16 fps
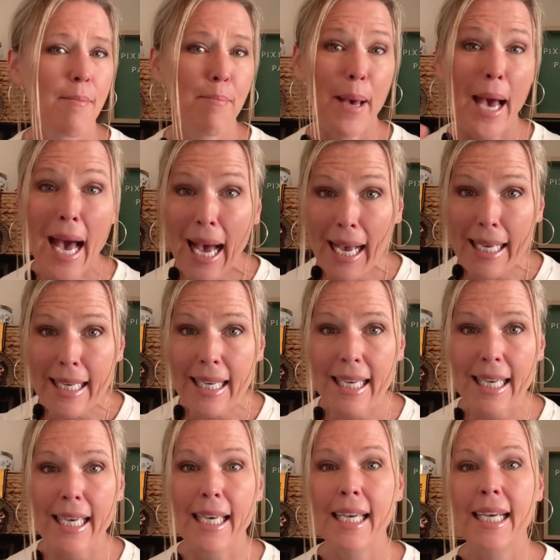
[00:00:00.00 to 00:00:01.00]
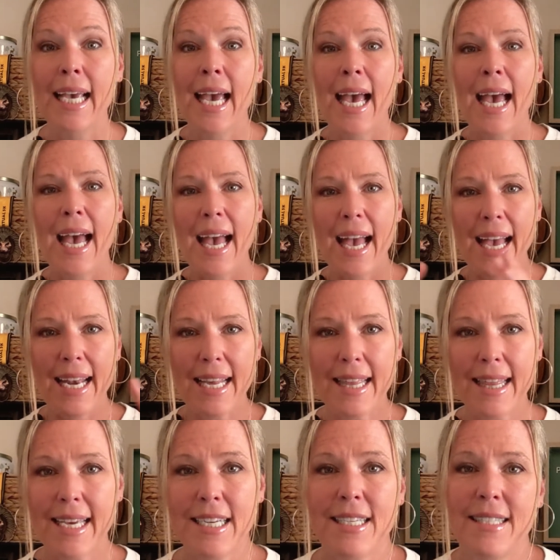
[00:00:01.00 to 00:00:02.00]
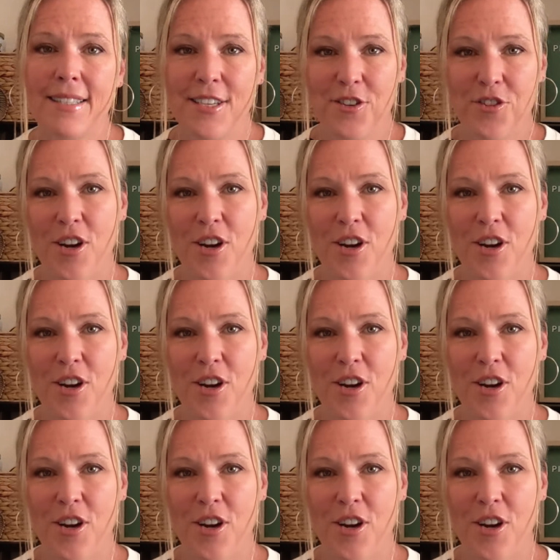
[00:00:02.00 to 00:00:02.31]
packing, anything Disney